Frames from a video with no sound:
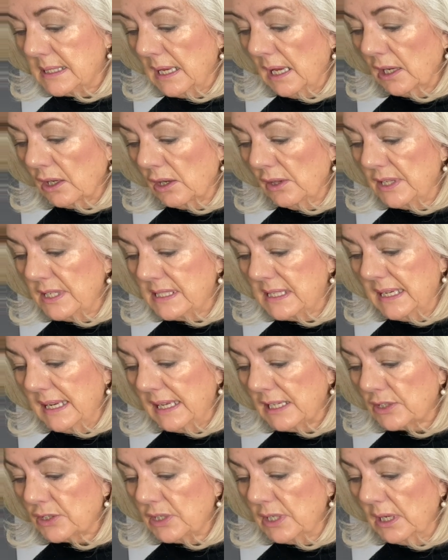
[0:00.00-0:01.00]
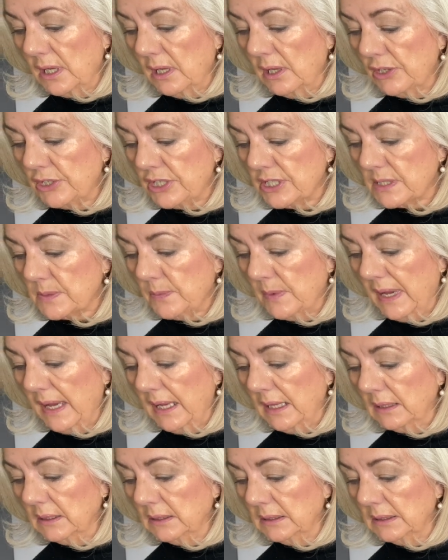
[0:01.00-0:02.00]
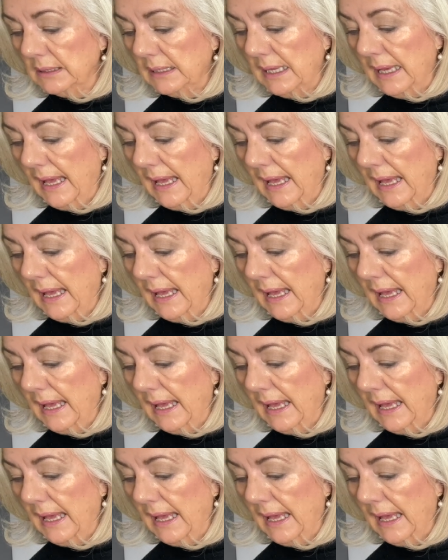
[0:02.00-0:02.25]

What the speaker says: see. I got this in extra large as well.